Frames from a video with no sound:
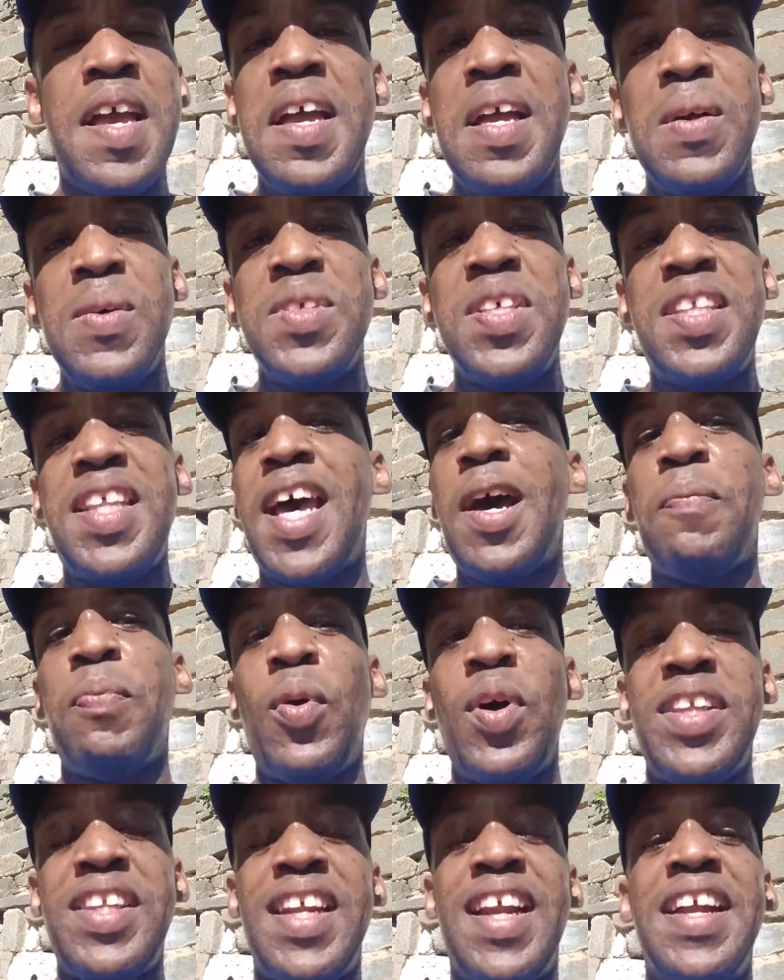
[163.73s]
It was at that
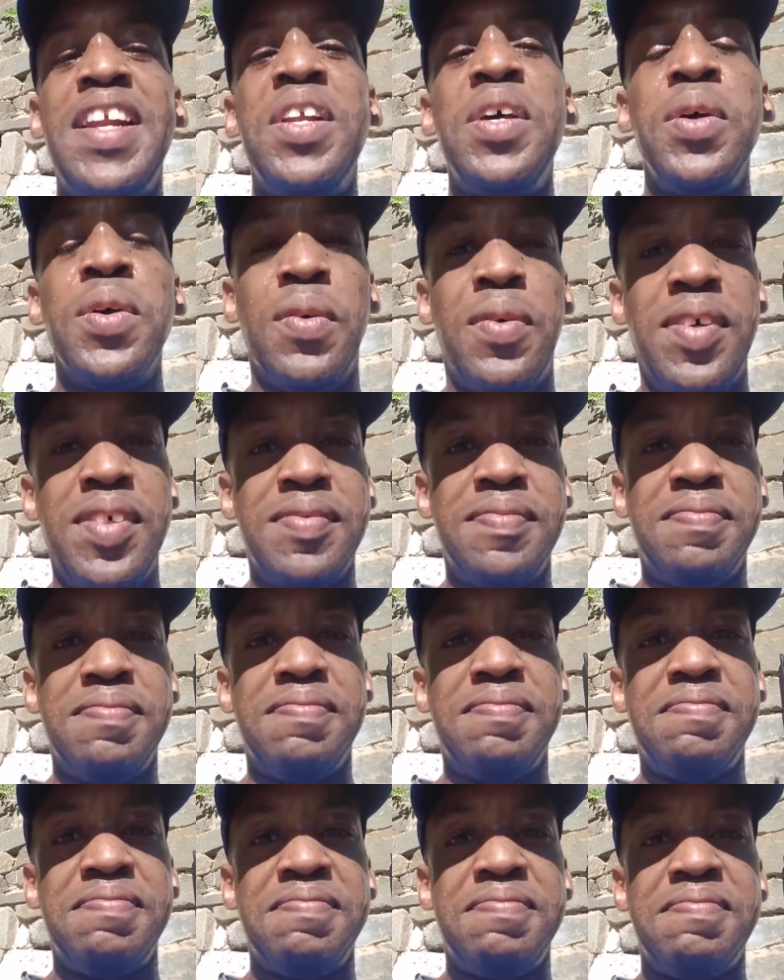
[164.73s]
point that I knew
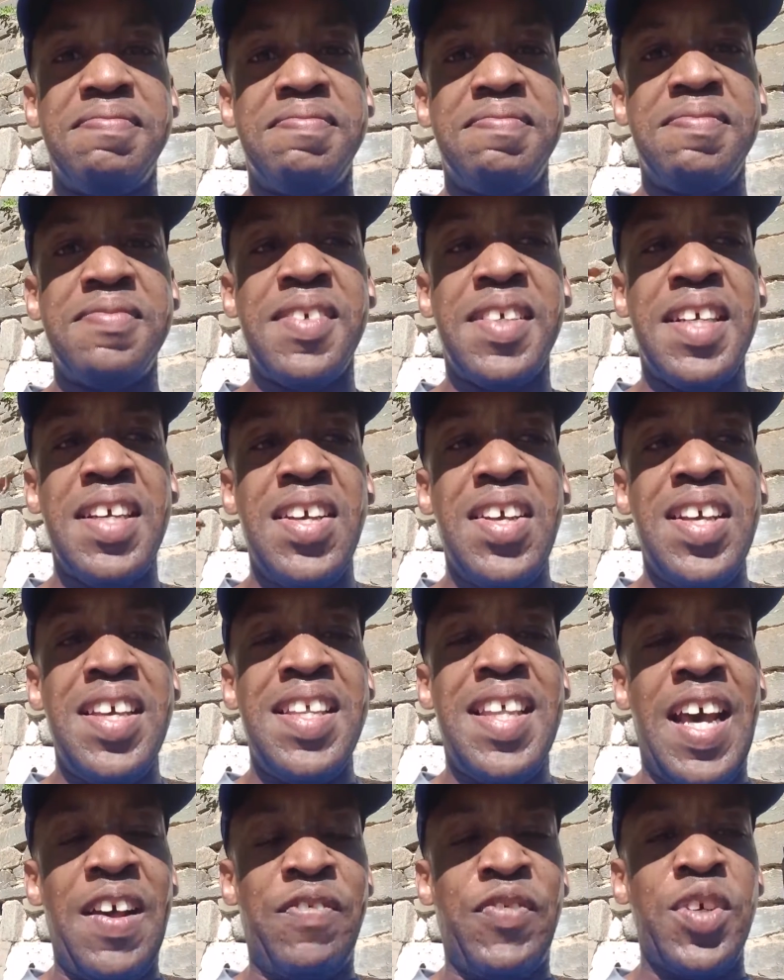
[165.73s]

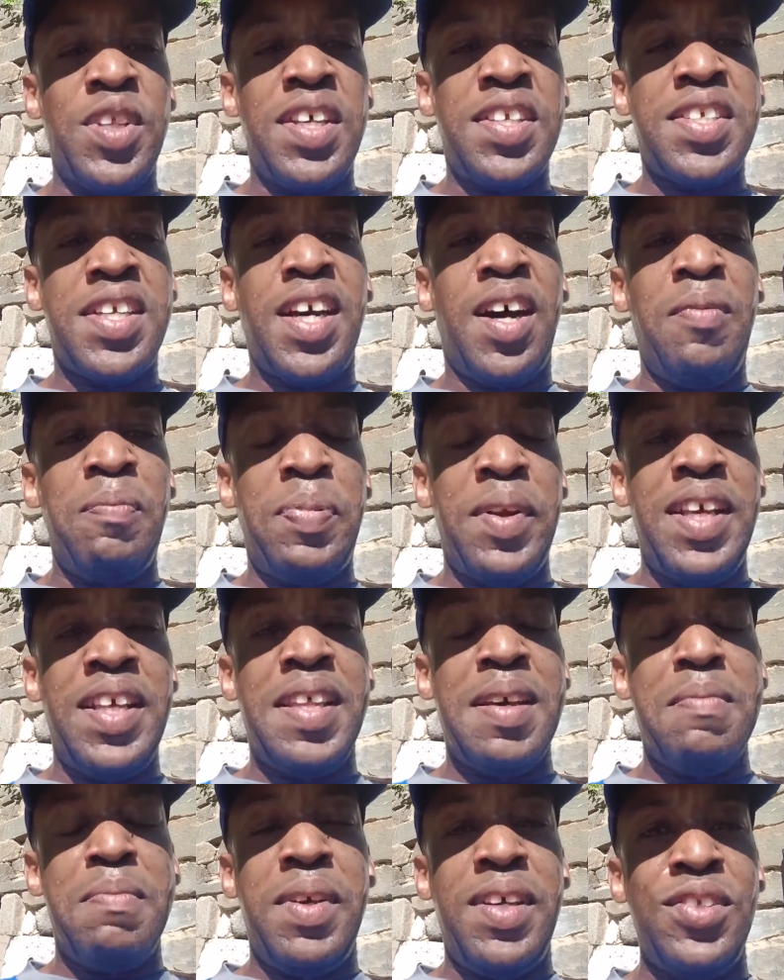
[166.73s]
that for this company
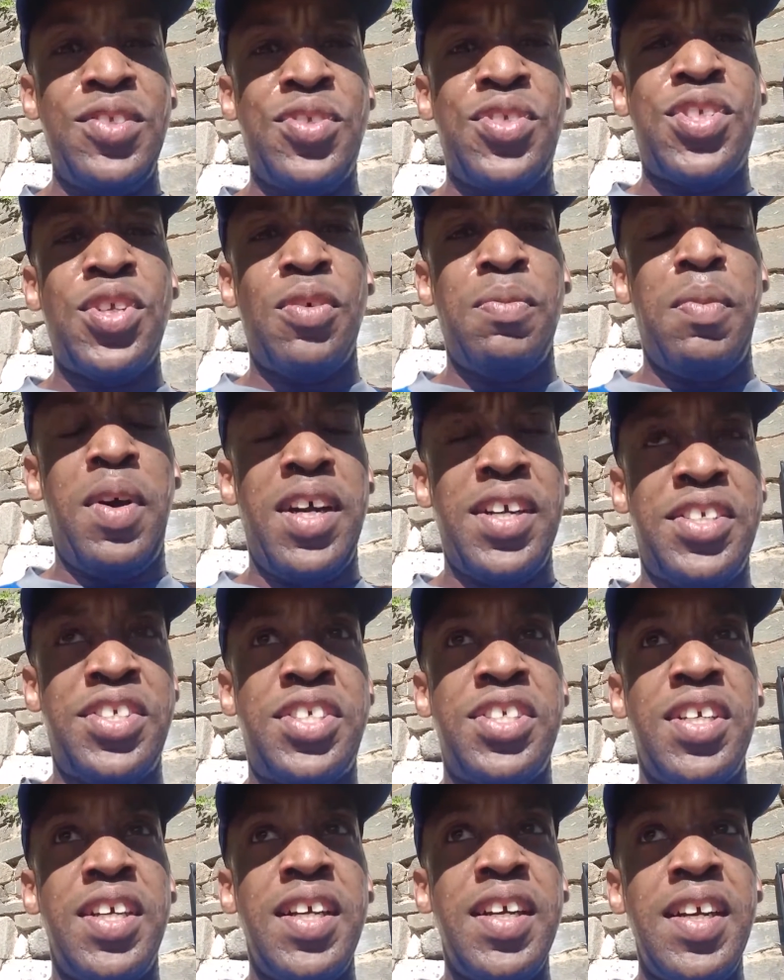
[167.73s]
that means so
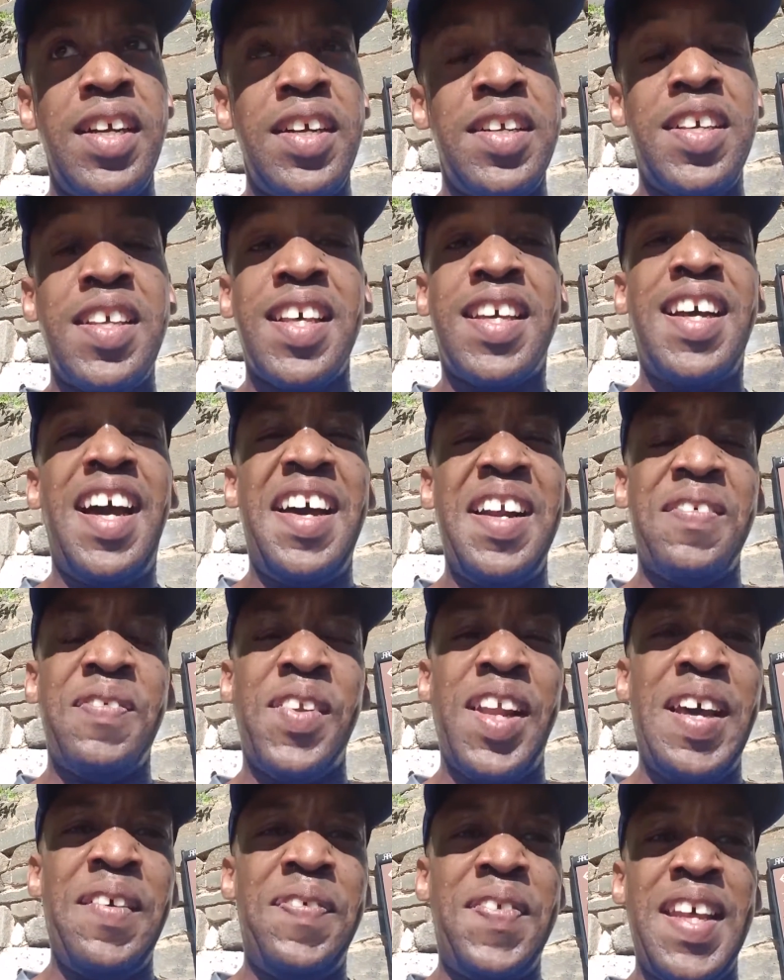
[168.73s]
much to the kind of
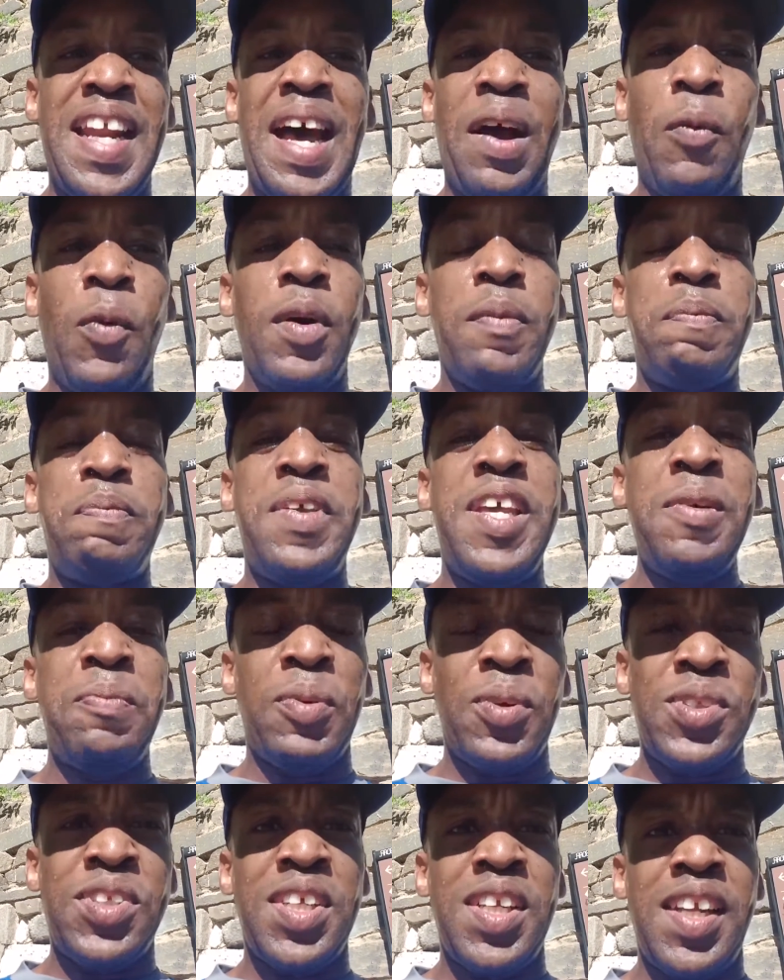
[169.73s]
life that I want
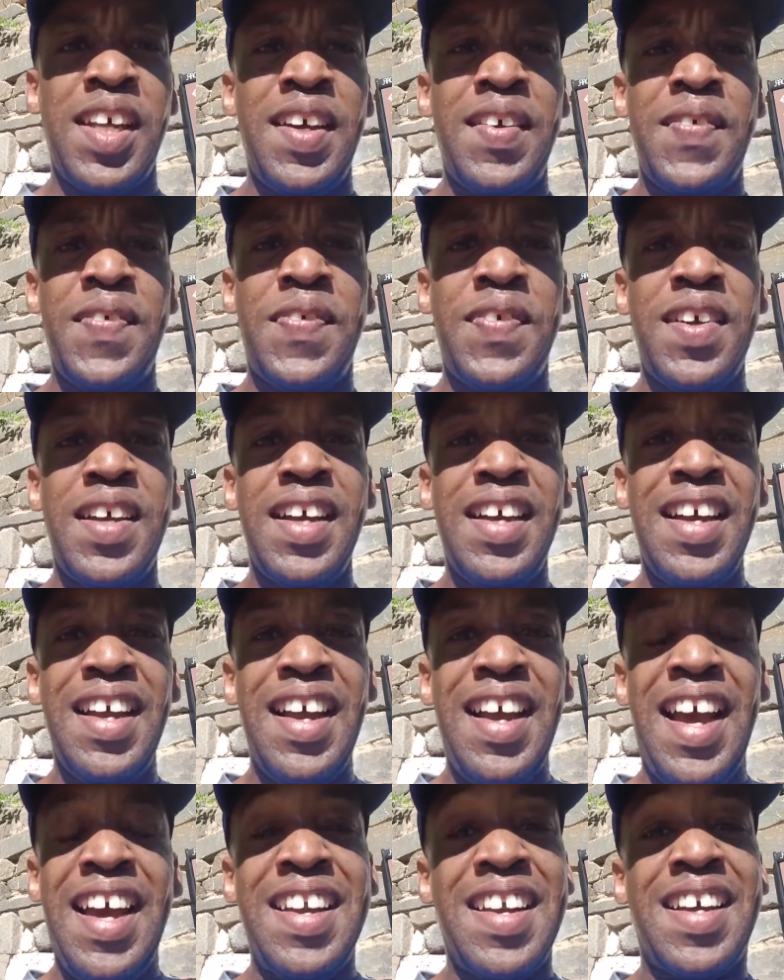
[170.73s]
people to live
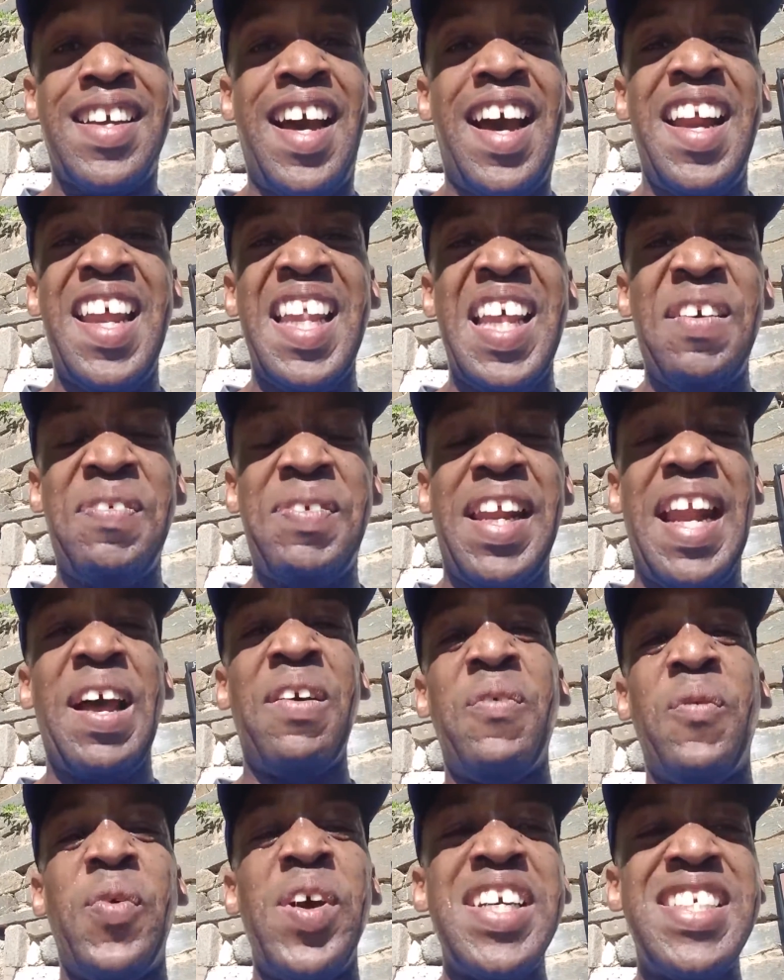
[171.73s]
and the kind of life that I
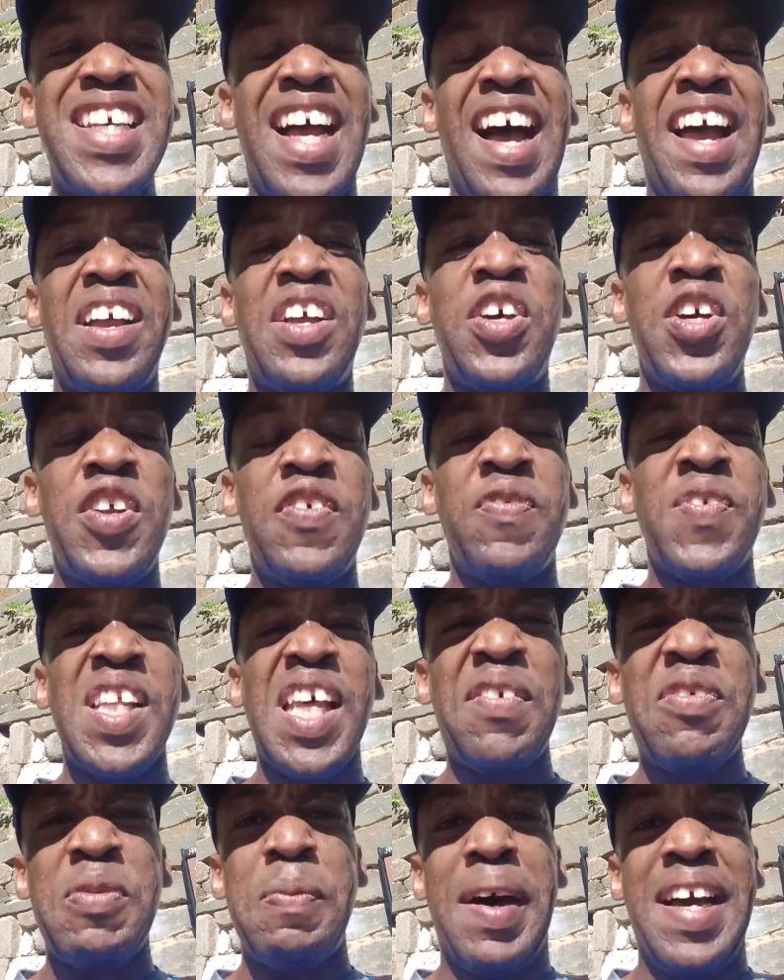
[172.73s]
wish I could have
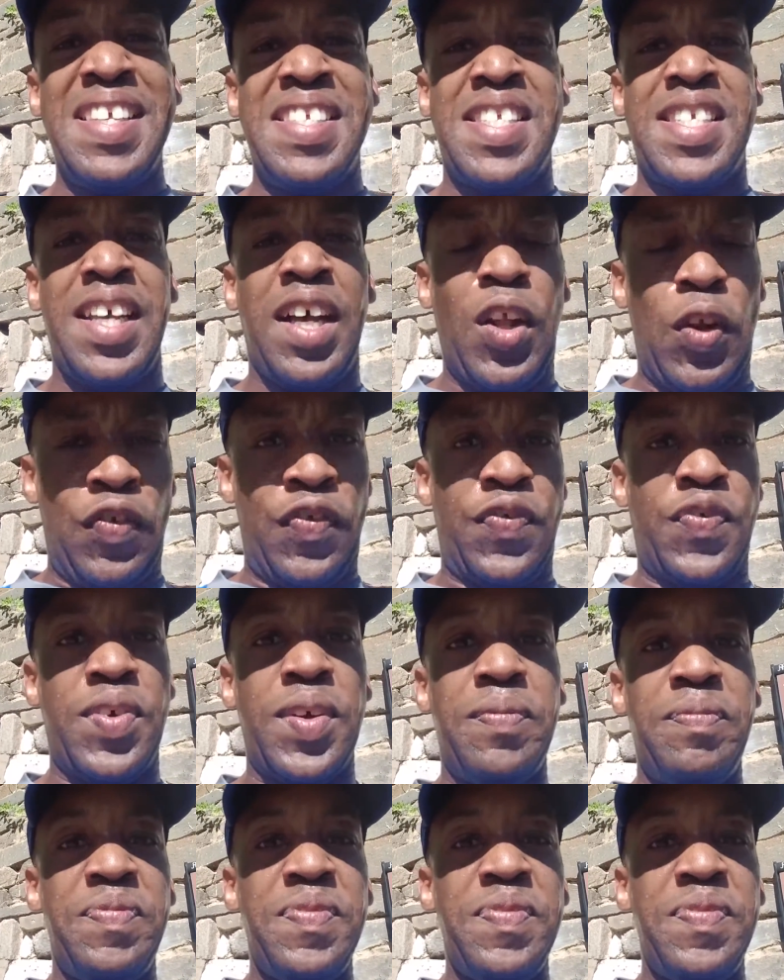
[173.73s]
lived myself,